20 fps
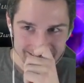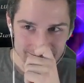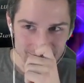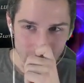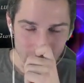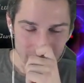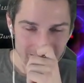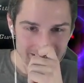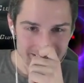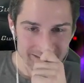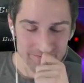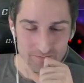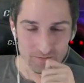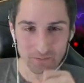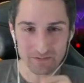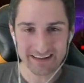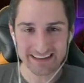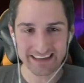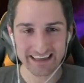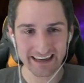
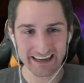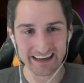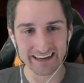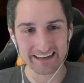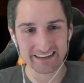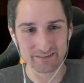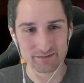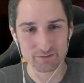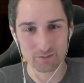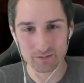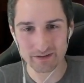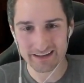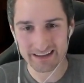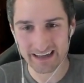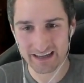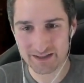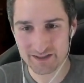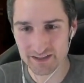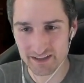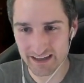40k
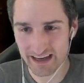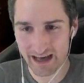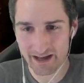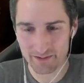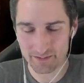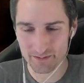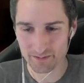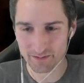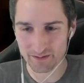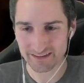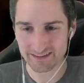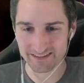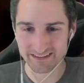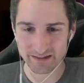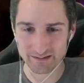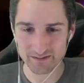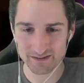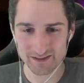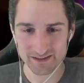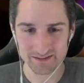Shakatu coins. That
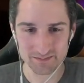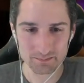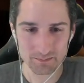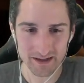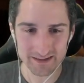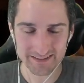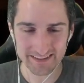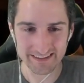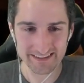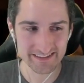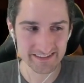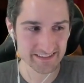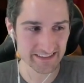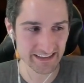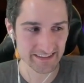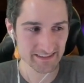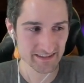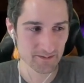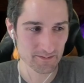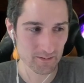was just Muskin
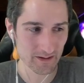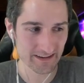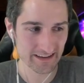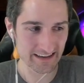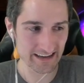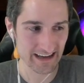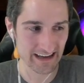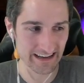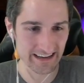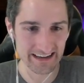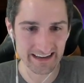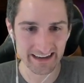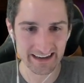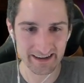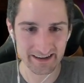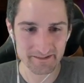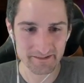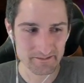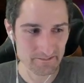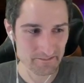61 to 99.